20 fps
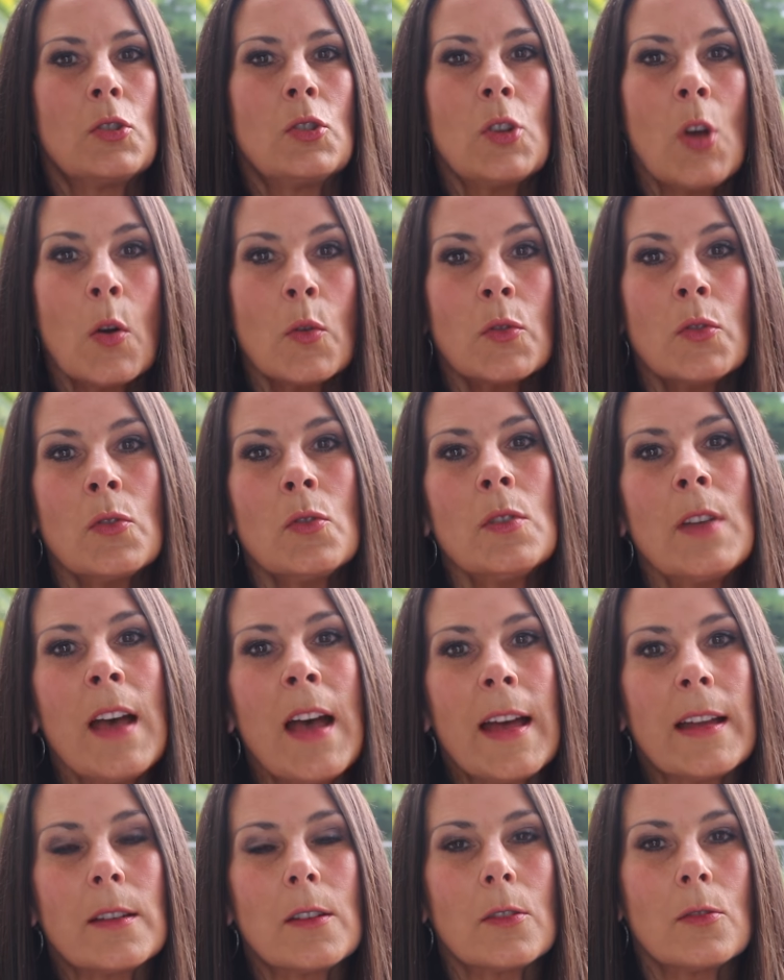Don't do
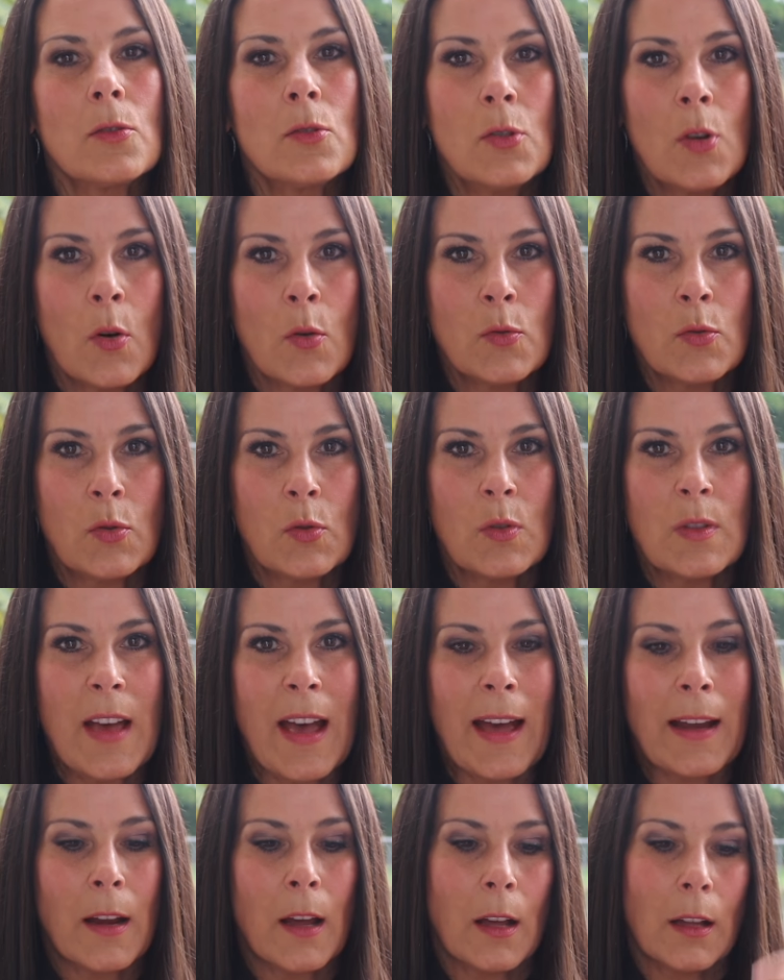that. Don't do
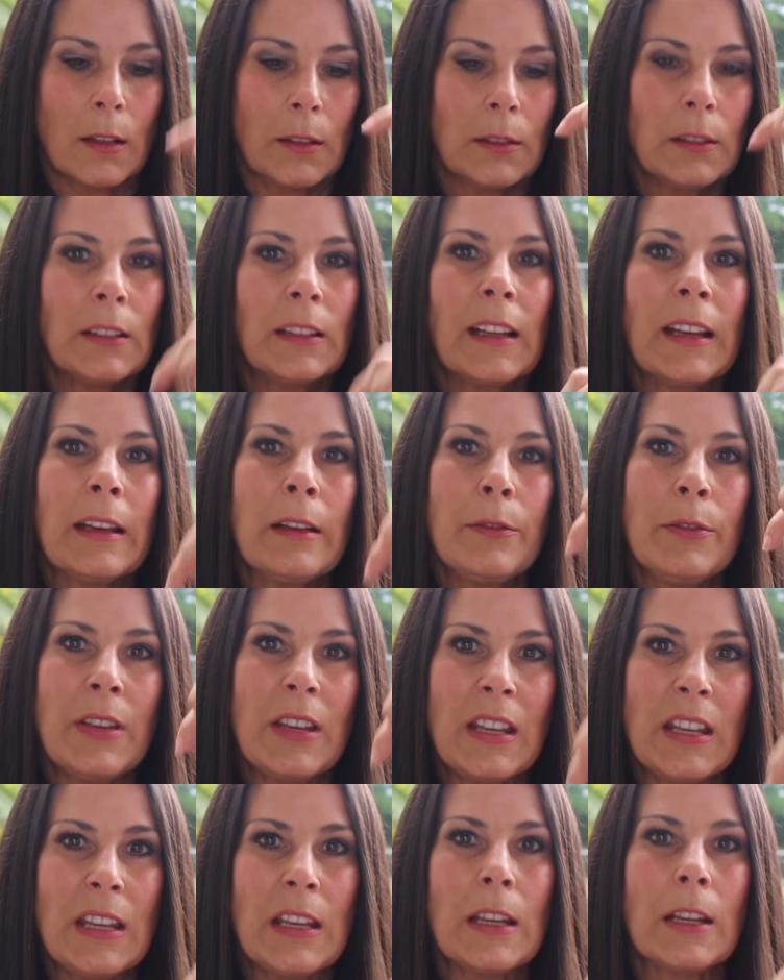that. Live
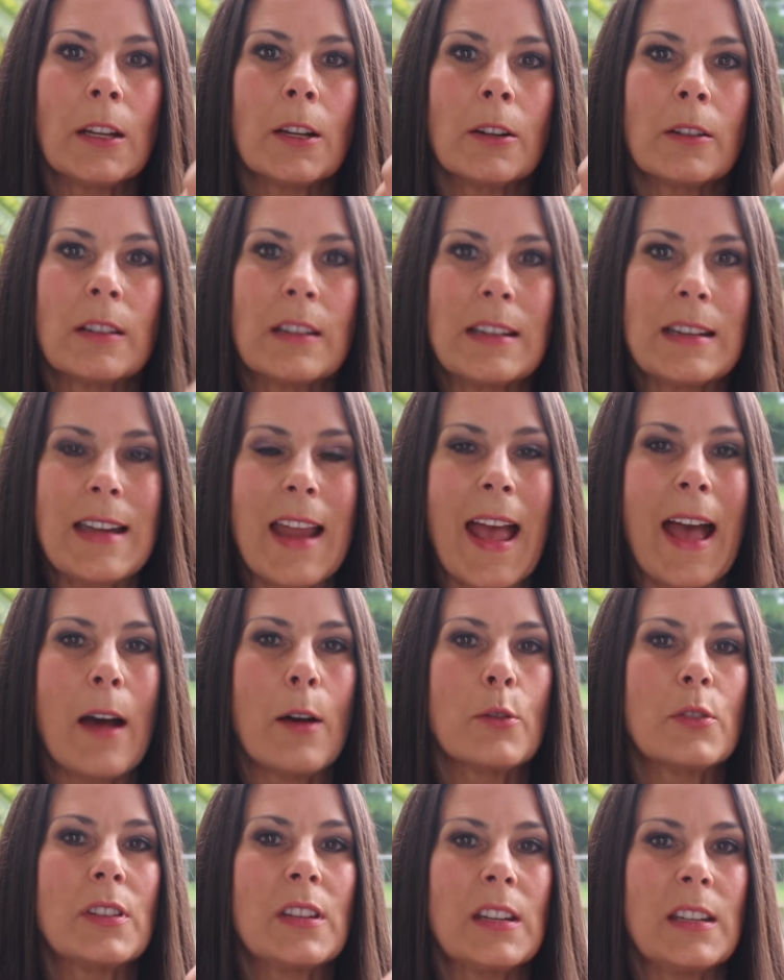here
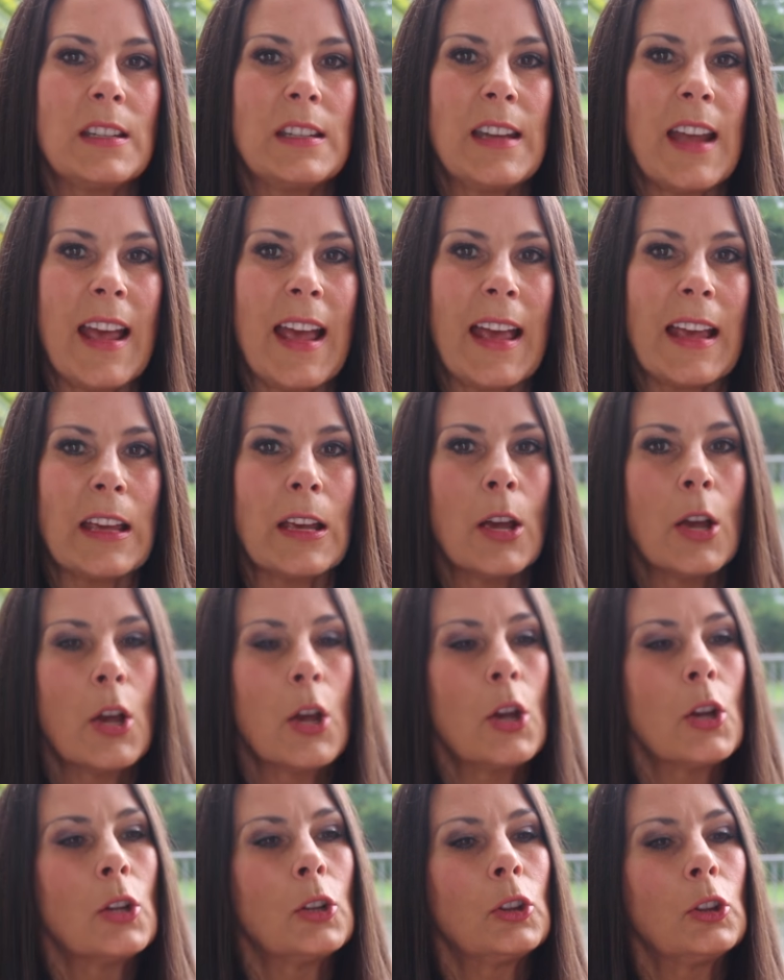now today.
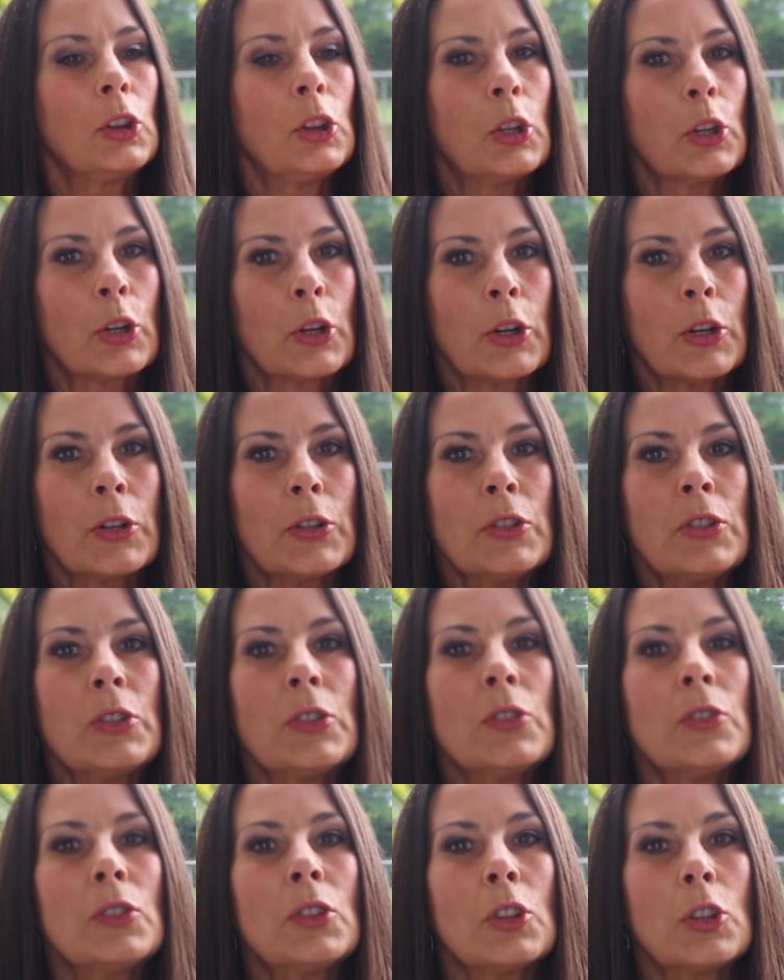Learn
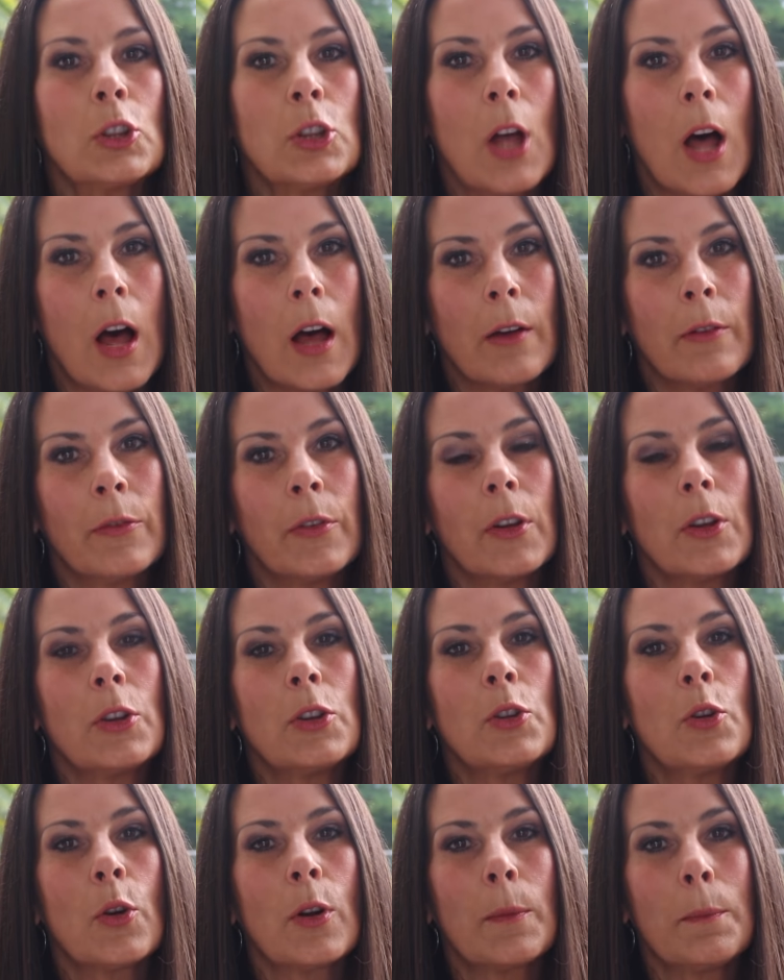to love
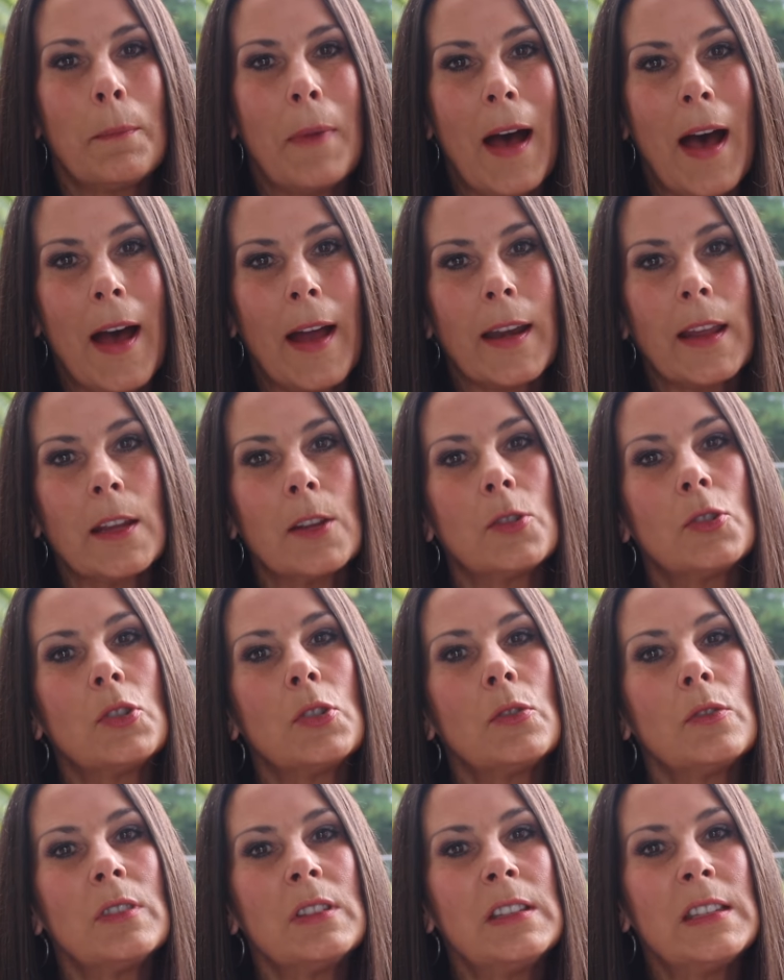your body
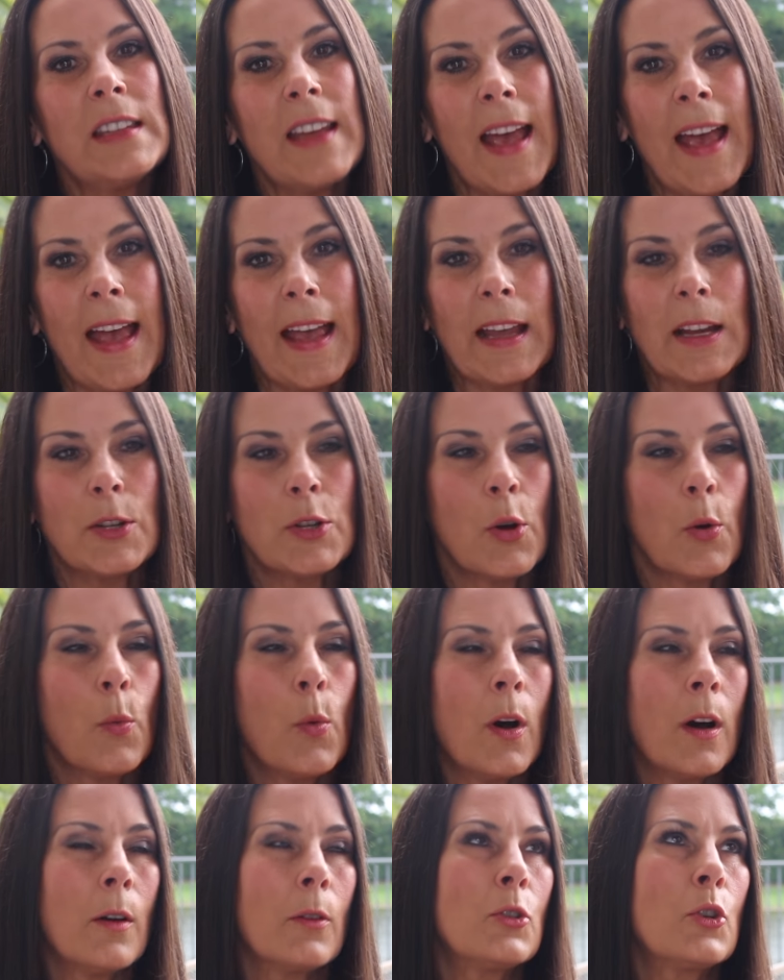today,
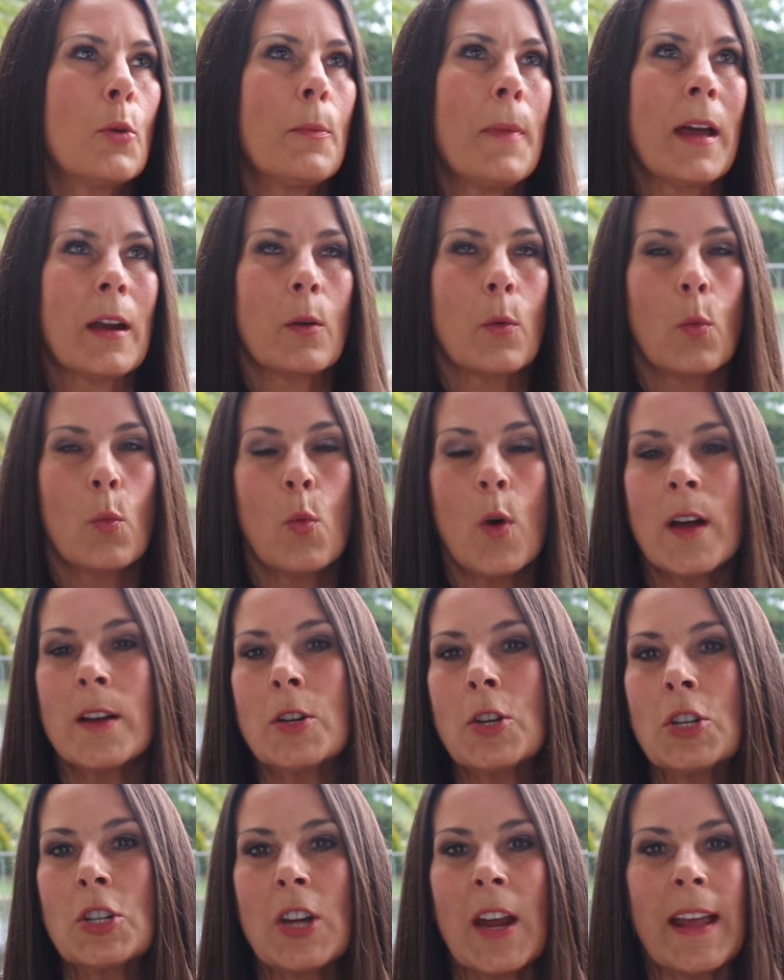no, no matter
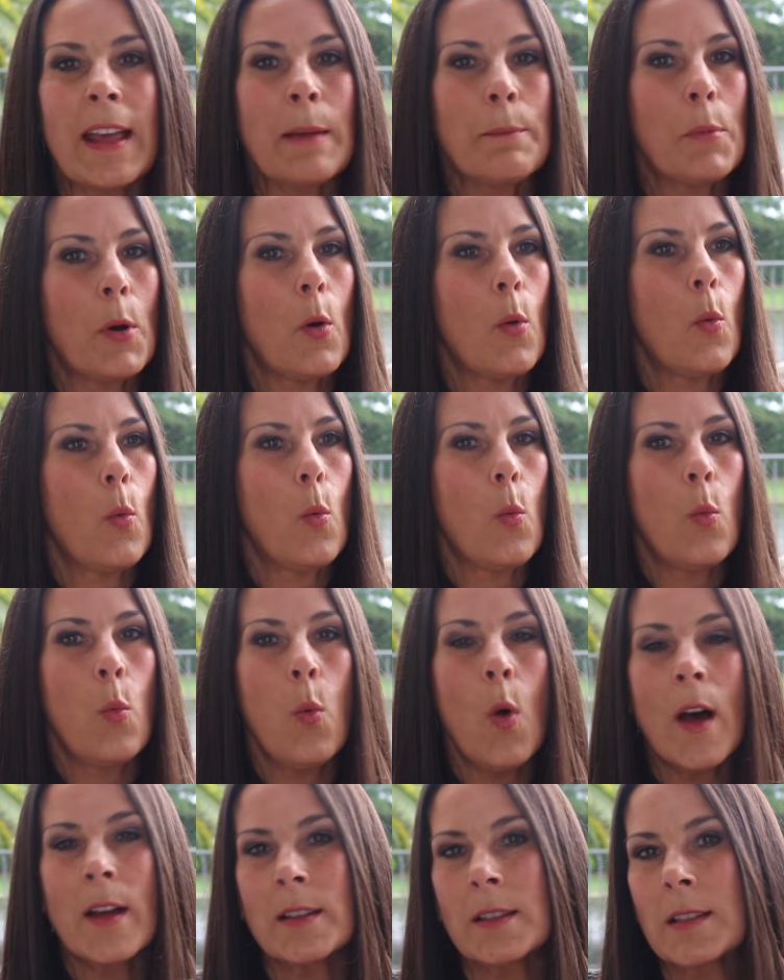what shape,
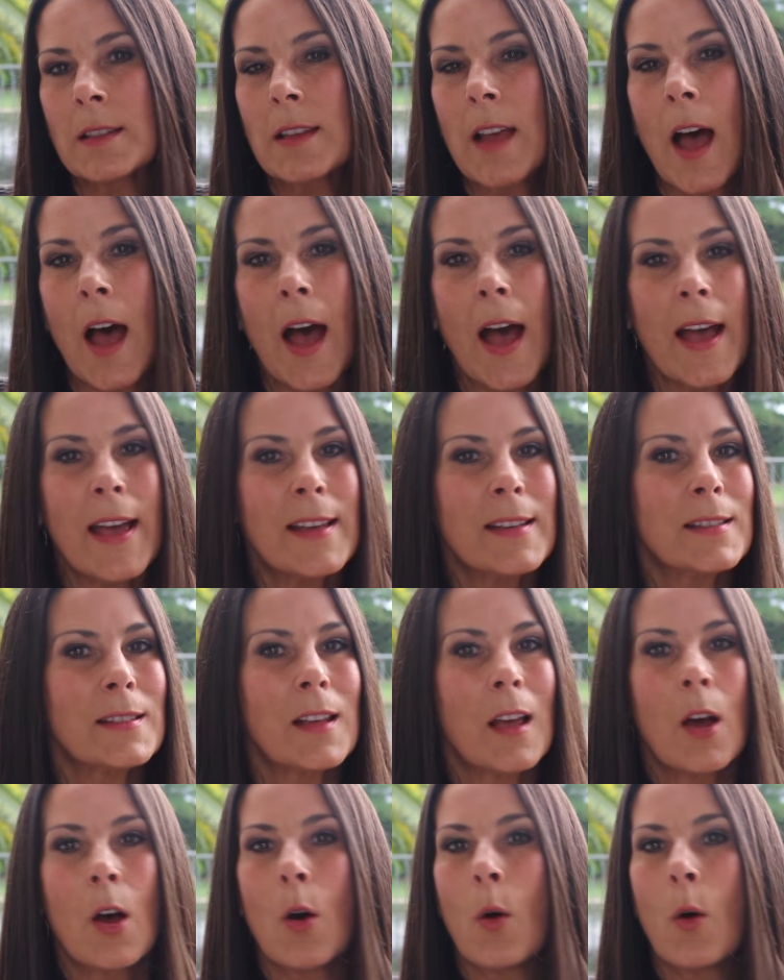what size,